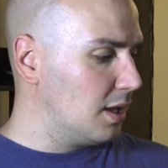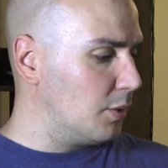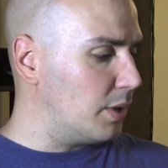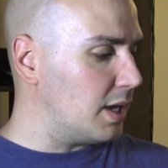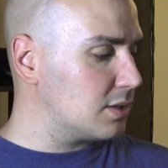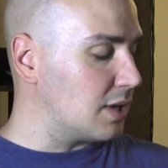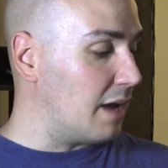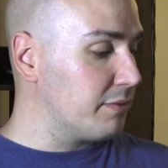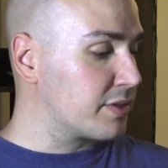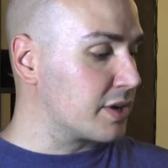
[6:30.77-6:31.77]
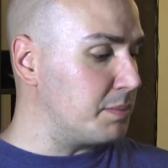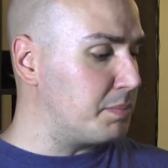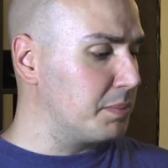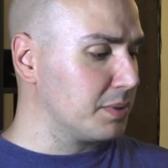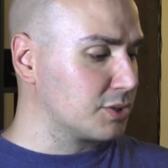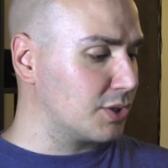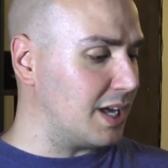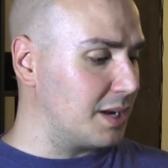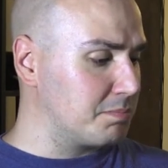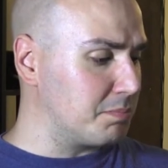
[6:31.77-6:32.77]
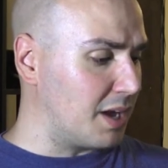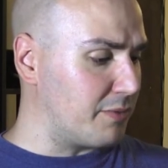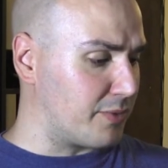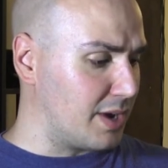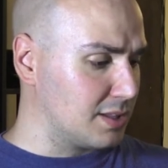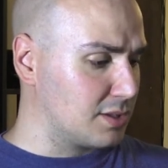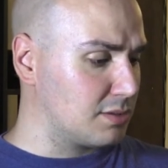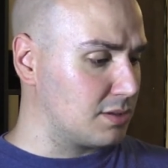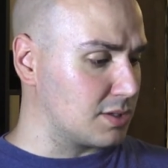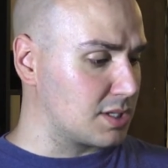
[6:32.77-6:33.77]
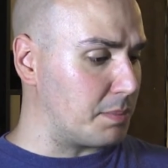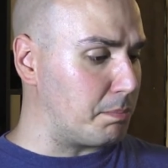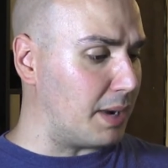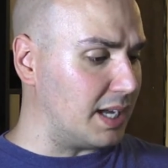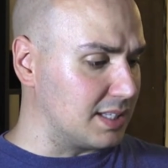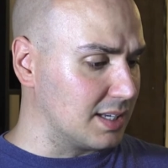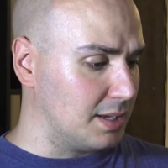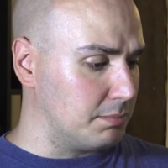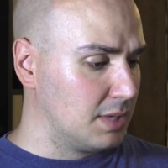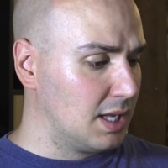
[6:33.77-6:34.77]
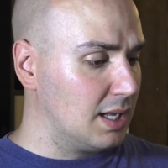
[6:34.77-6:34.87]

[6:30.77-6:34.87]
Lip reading: We had to have 3 people to get my friend to stop biting him,